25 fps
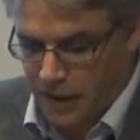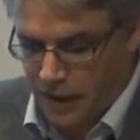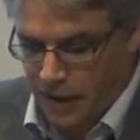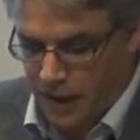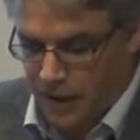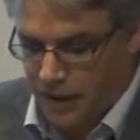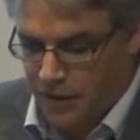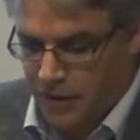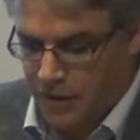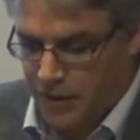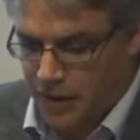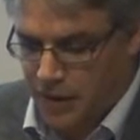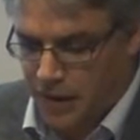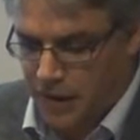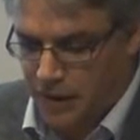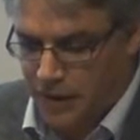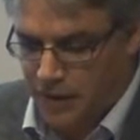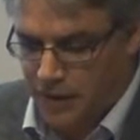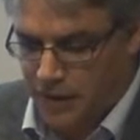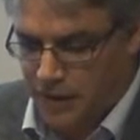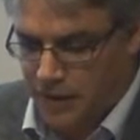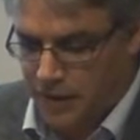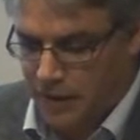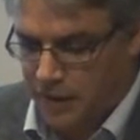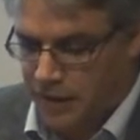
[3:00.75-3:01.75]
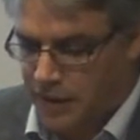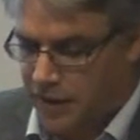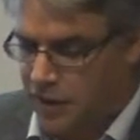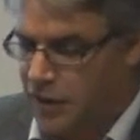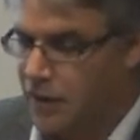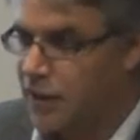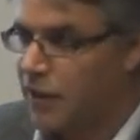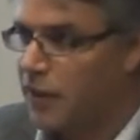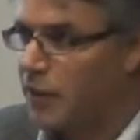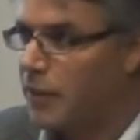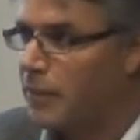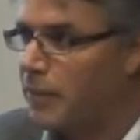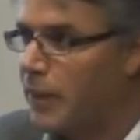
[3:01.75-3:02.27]
Andrew Hunt is our
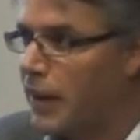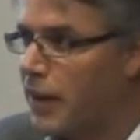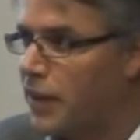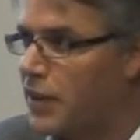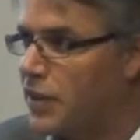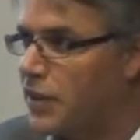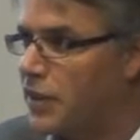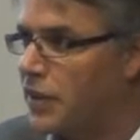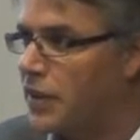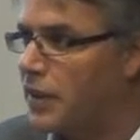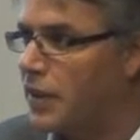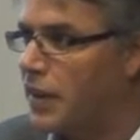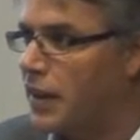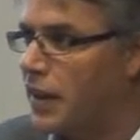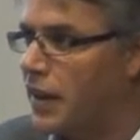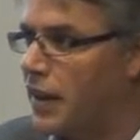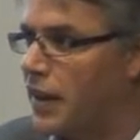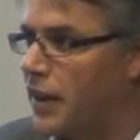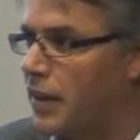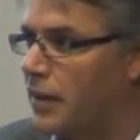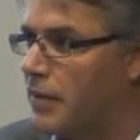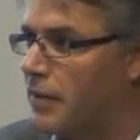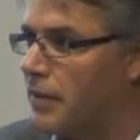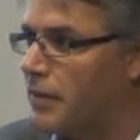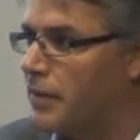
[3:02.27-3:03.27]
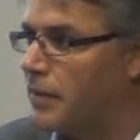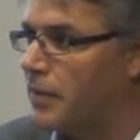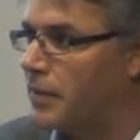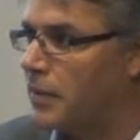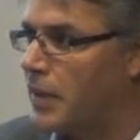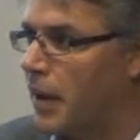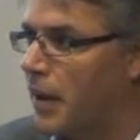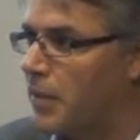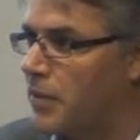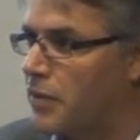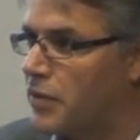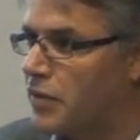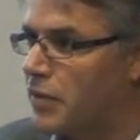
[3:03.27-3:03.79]
engineering manager,
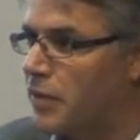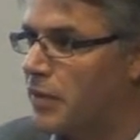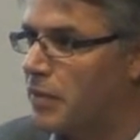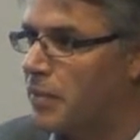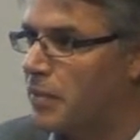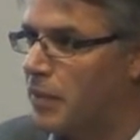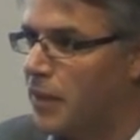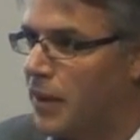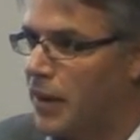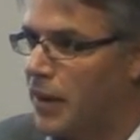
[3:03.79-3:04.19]
comes from